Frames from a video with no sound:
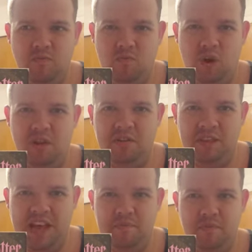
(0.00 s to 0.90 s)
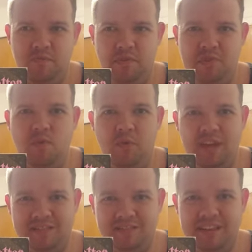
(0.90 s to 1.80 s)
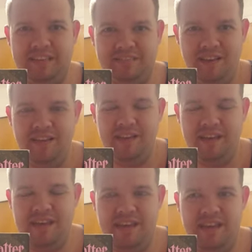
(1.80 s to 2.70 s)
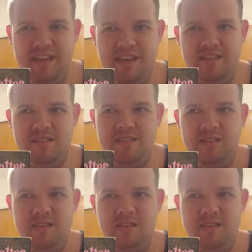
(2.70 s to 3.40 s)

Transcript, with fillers: World Cup with, with the Weasleys, and